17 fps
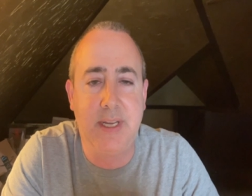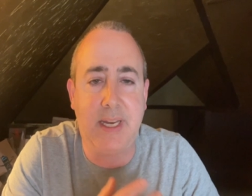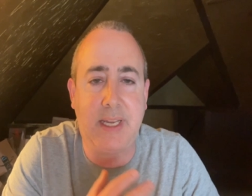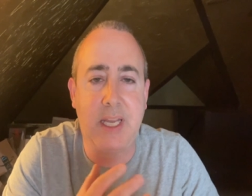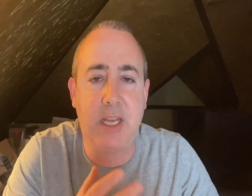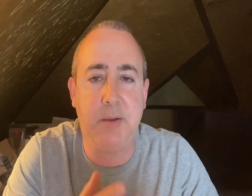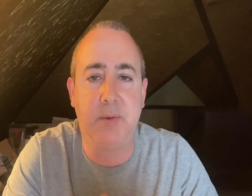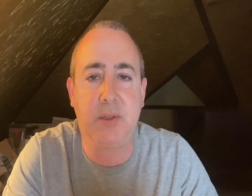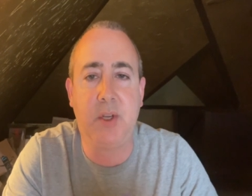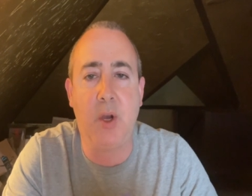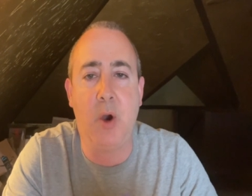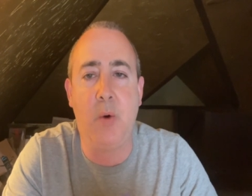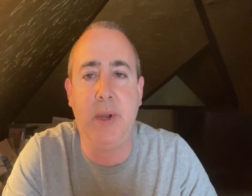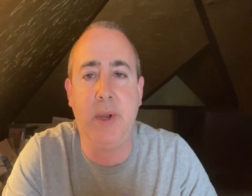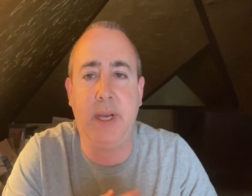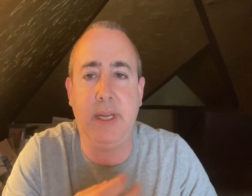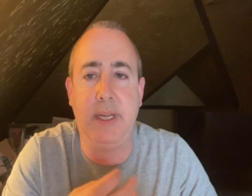it keeps
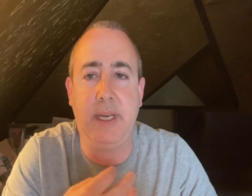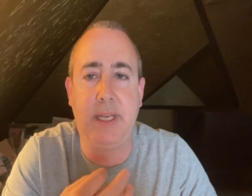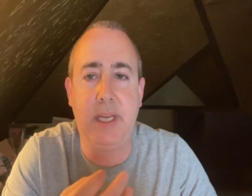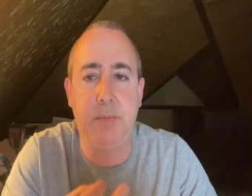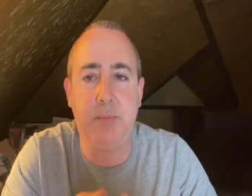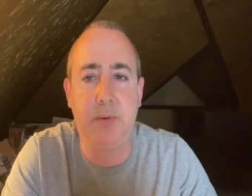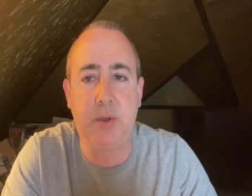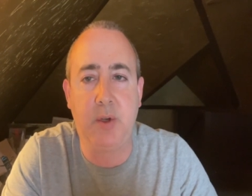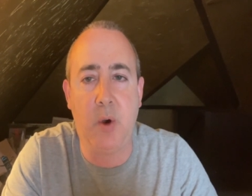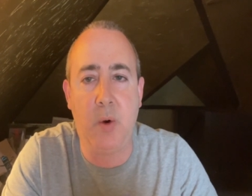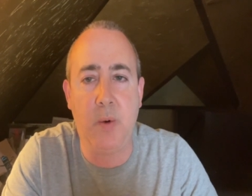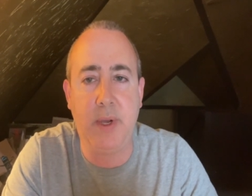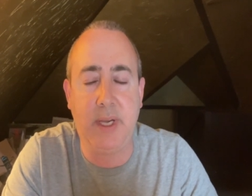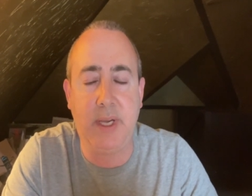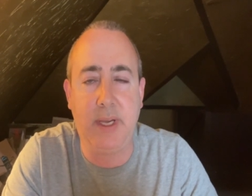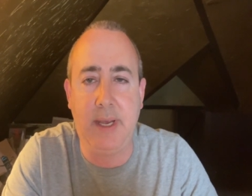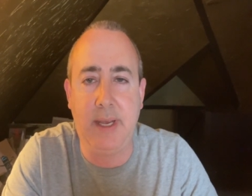going and it keeps
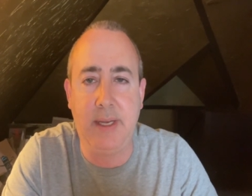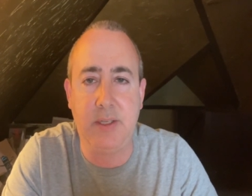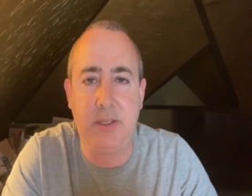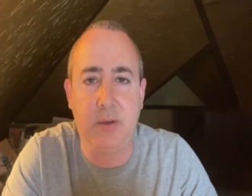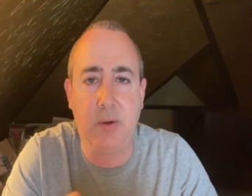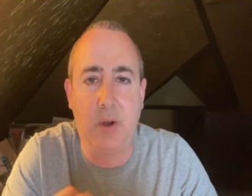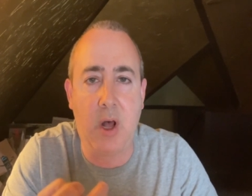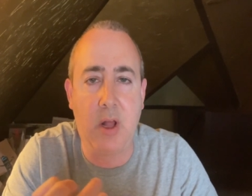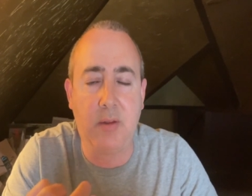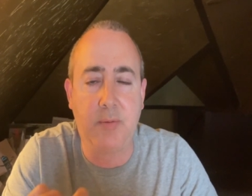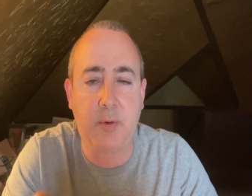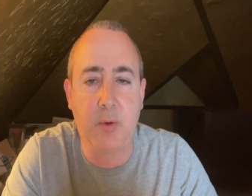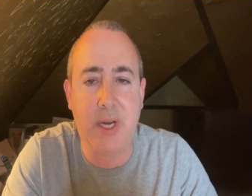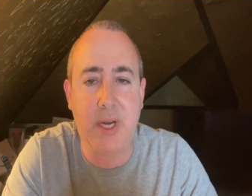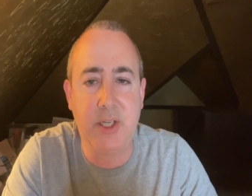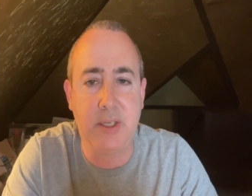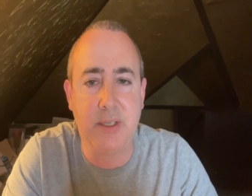going until all of
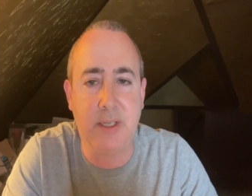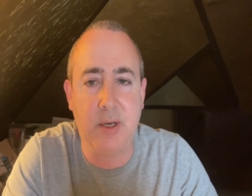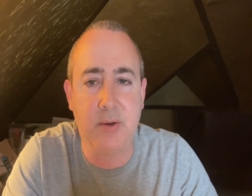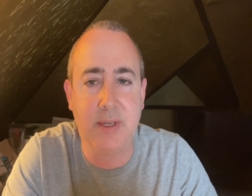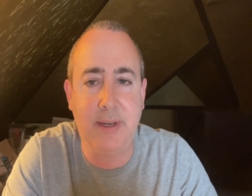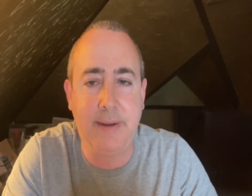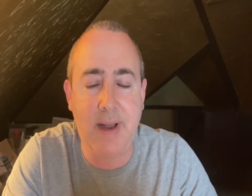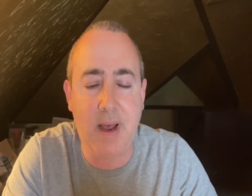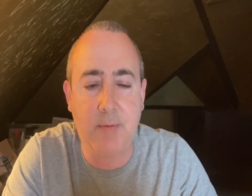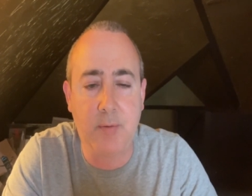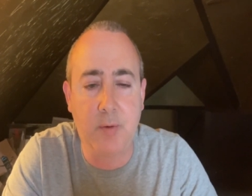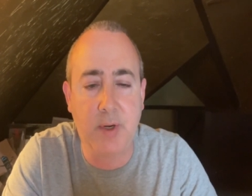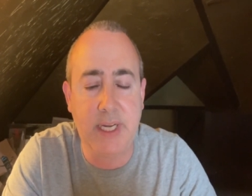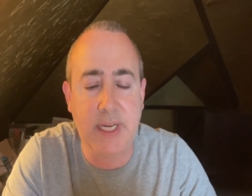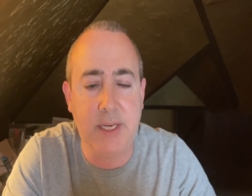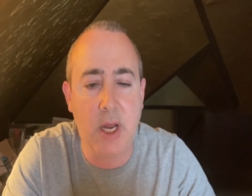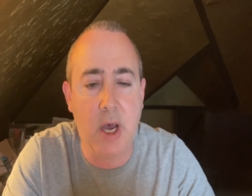creation, there's never
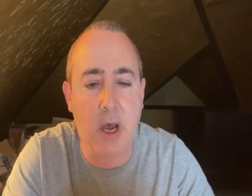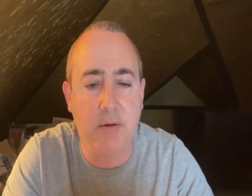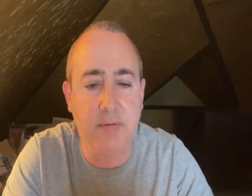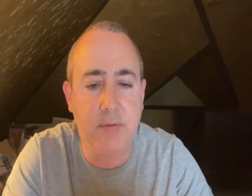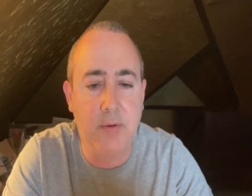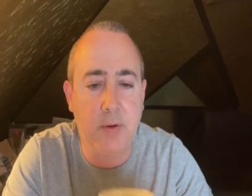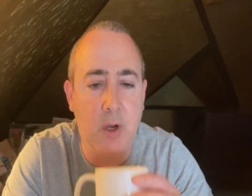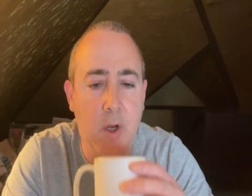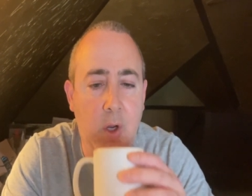enough.